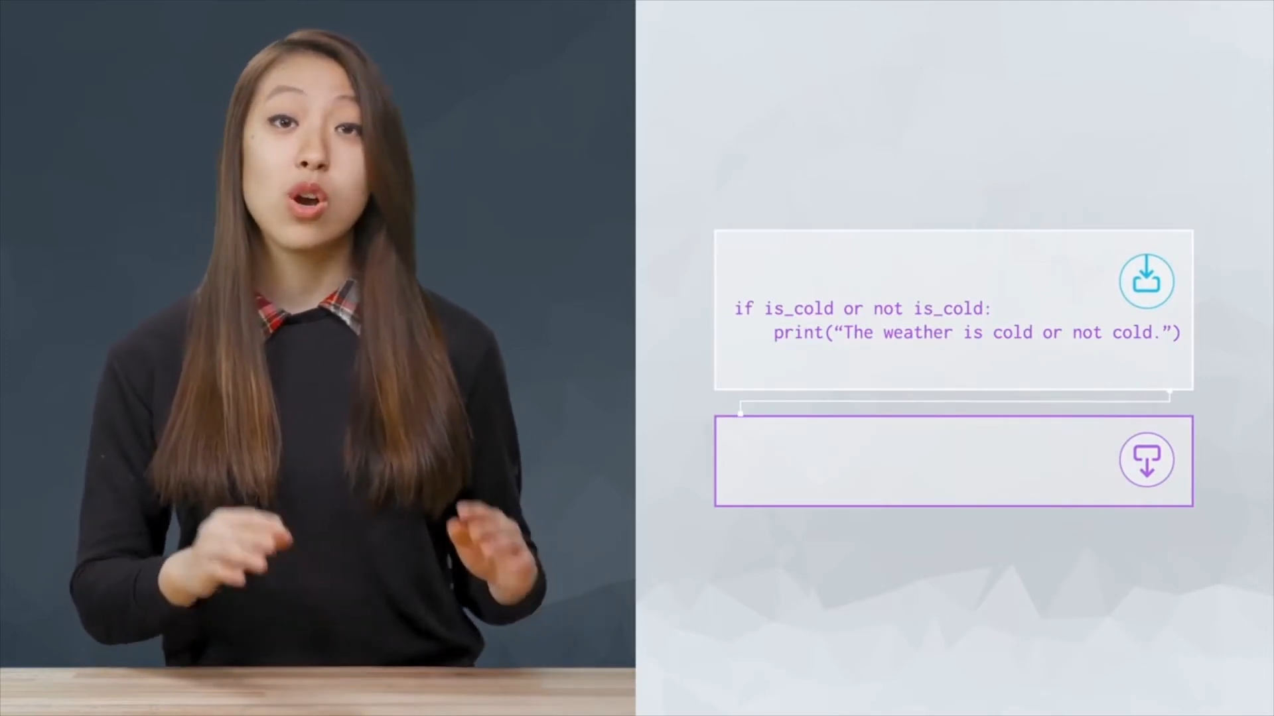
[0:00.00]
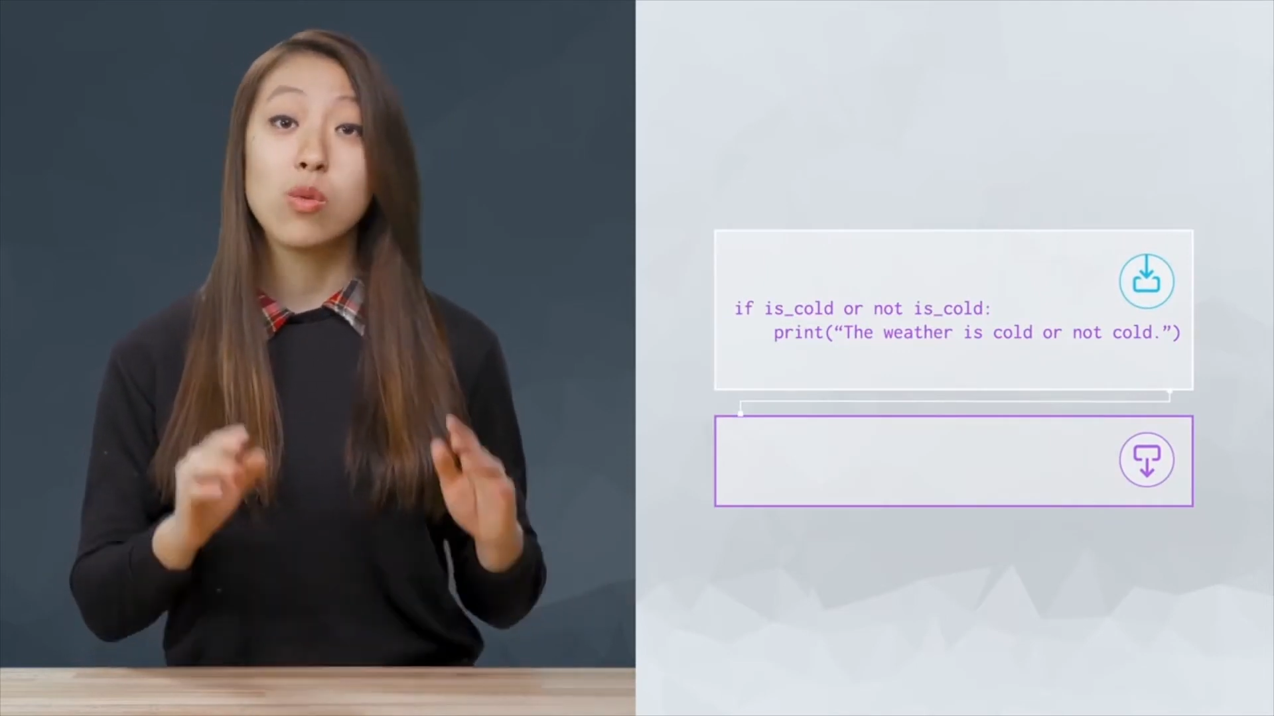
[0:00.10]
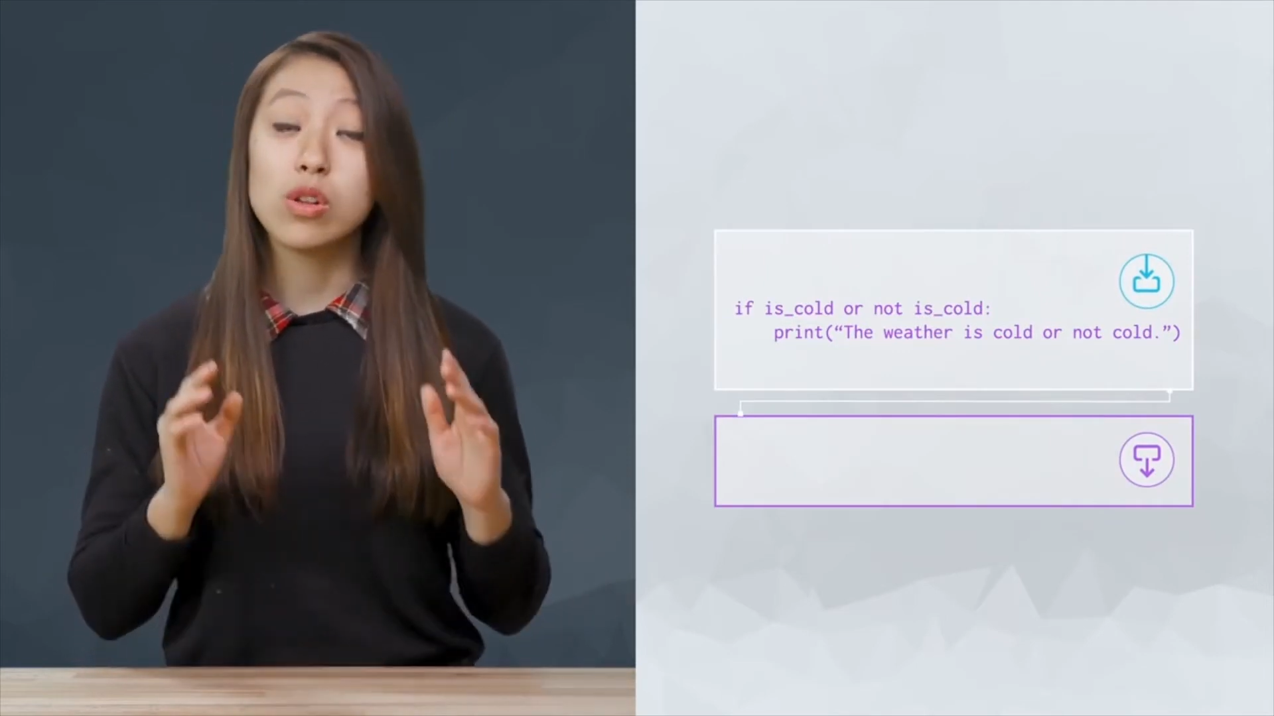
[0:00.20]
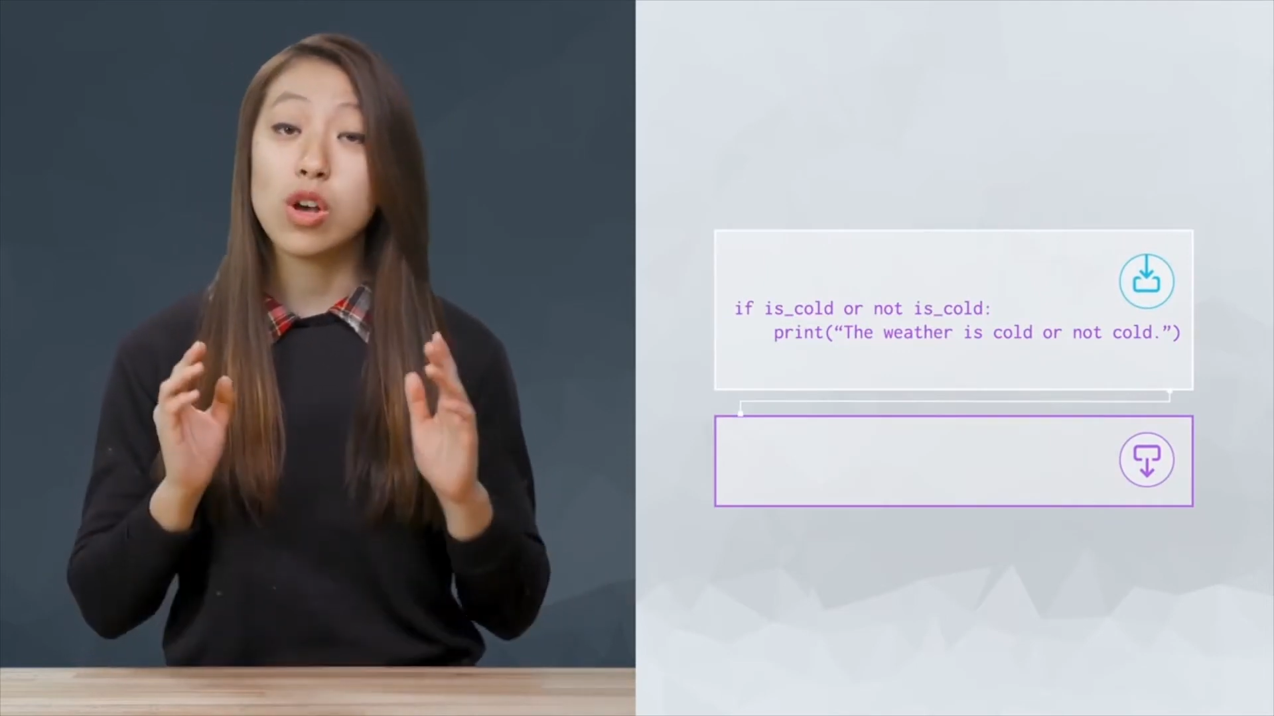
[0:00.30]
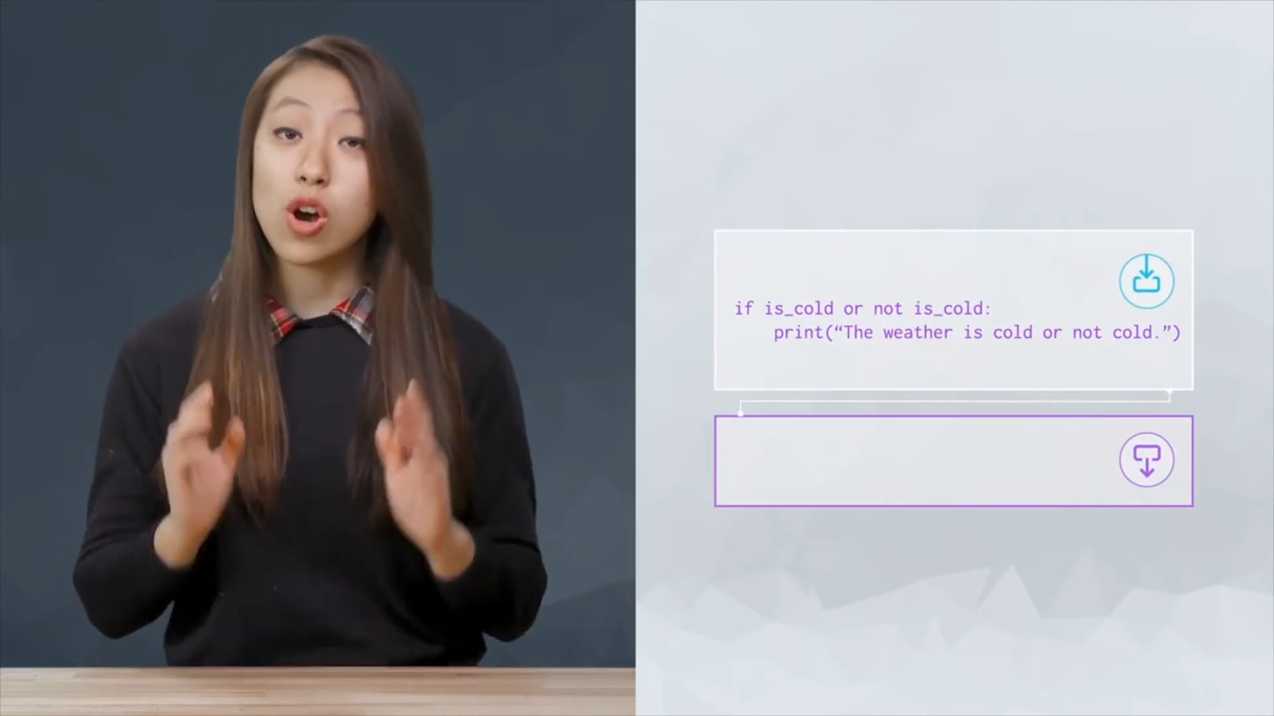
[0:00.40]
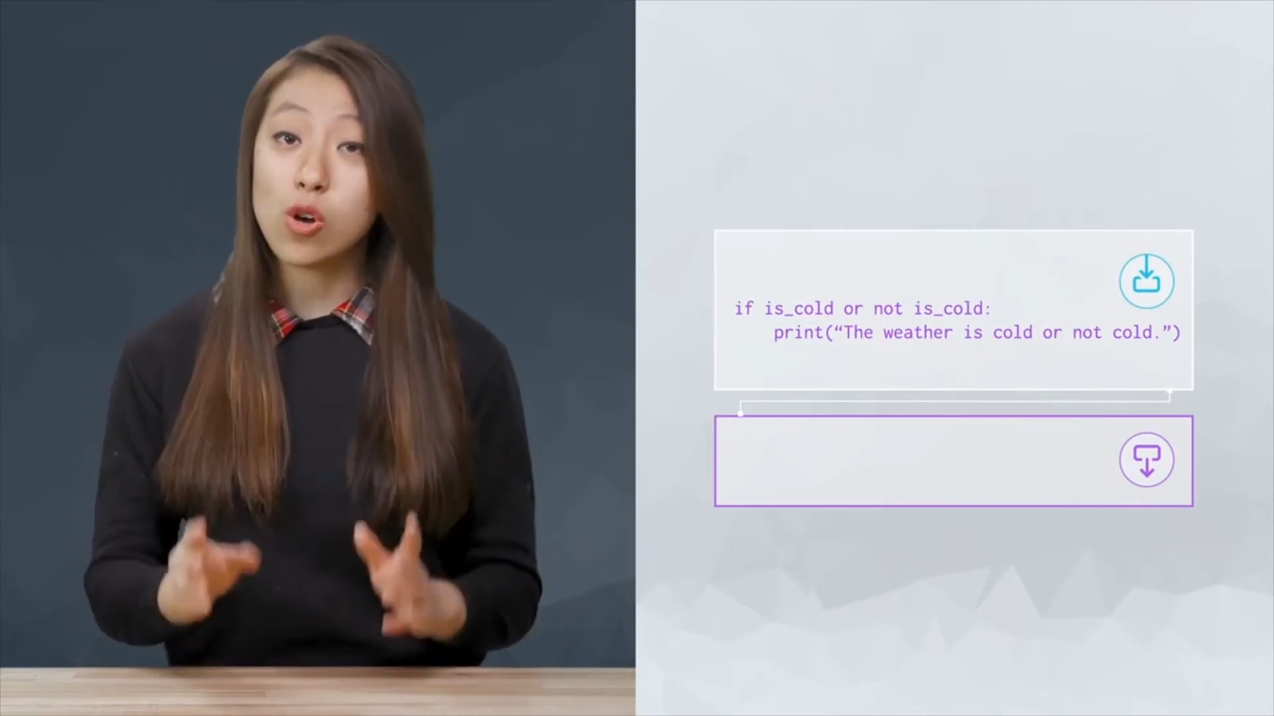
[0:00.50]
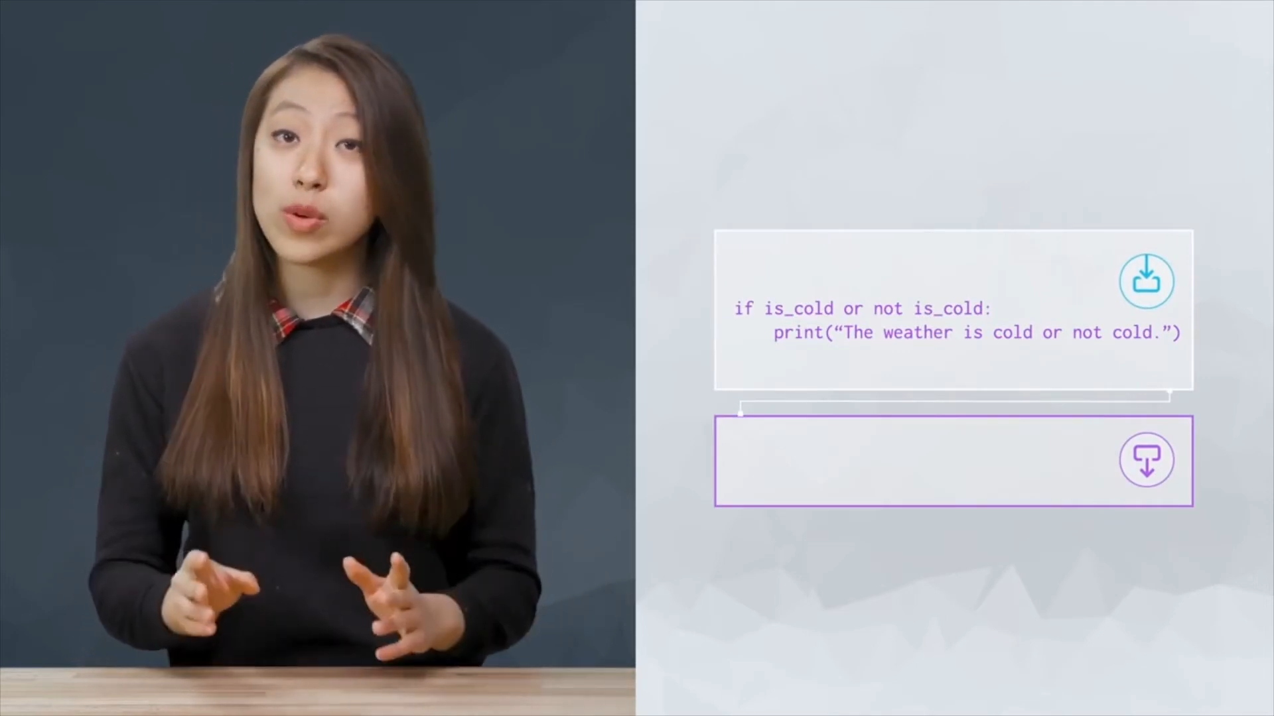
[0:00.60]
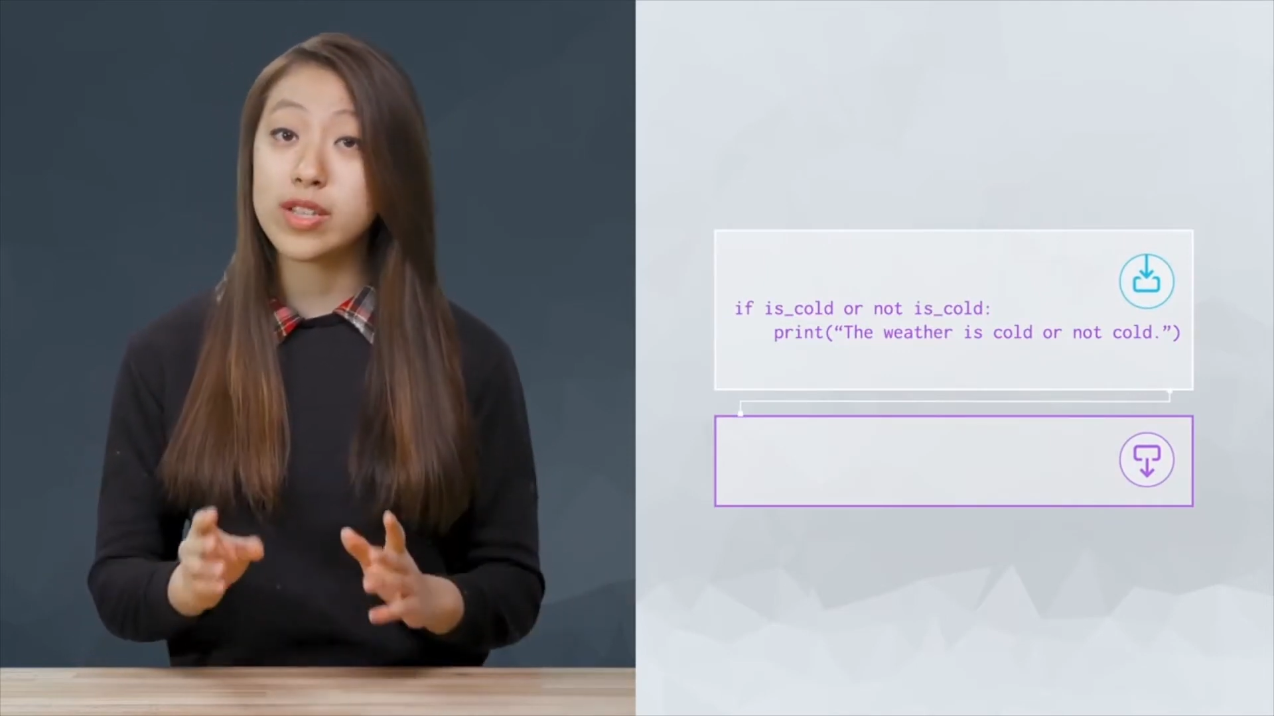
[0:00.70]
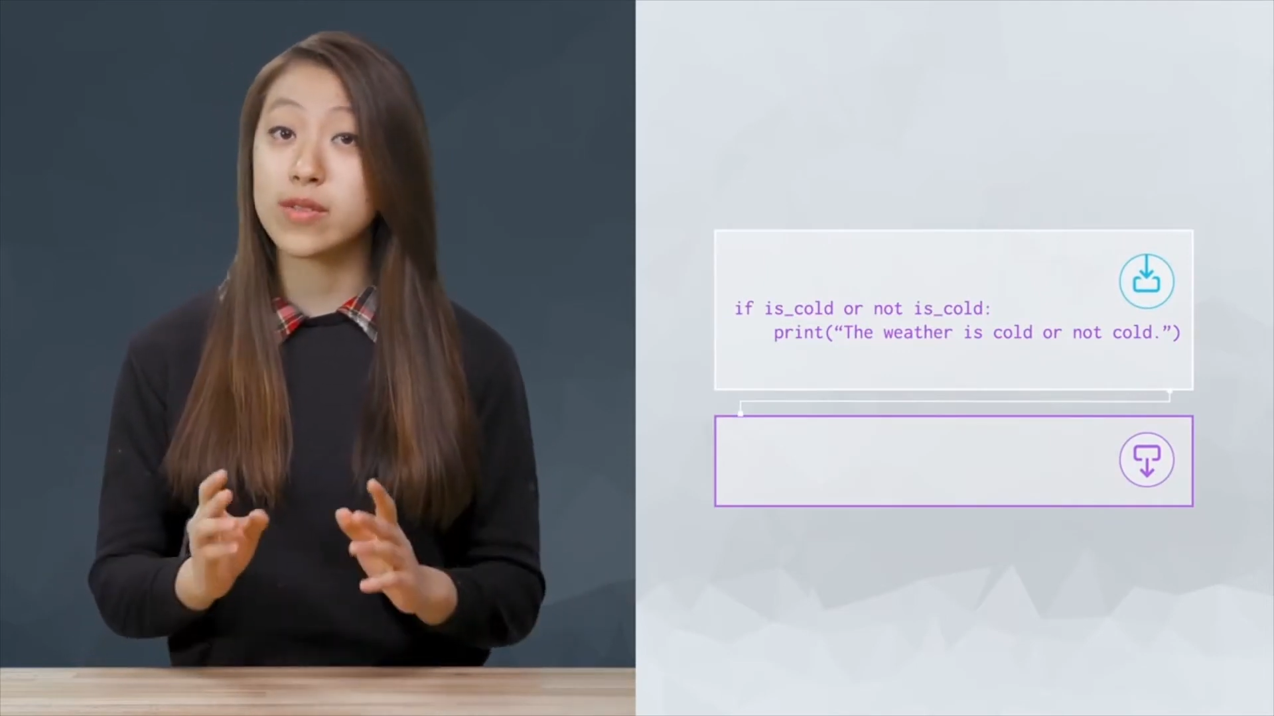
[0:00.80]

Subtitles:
will always